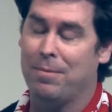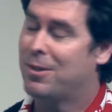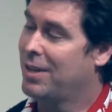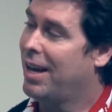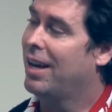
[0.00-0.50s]

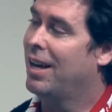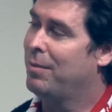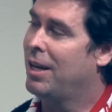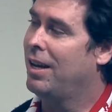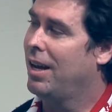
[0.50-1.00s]
so yeah, I
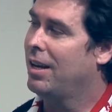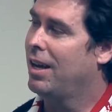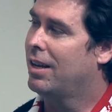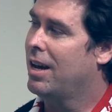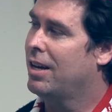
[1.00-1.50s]
mean,
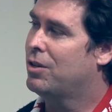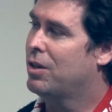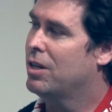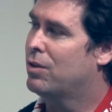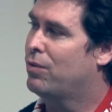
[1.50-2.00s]
it kind of
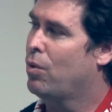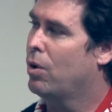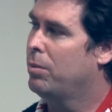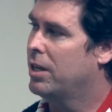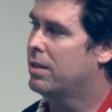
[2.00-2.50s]

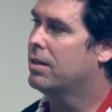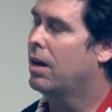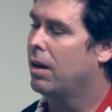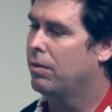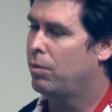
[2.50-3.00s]
transformed
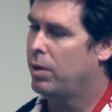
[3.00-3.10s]
itself.